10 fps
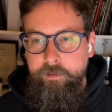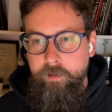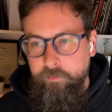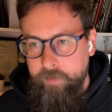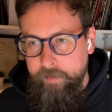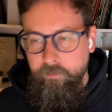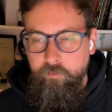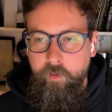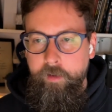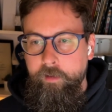
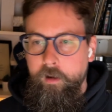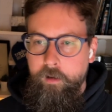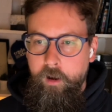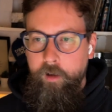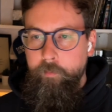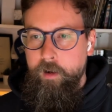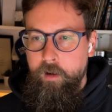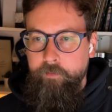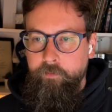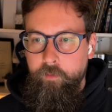statsedgetrading.com, and
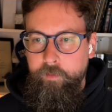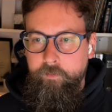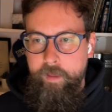also it's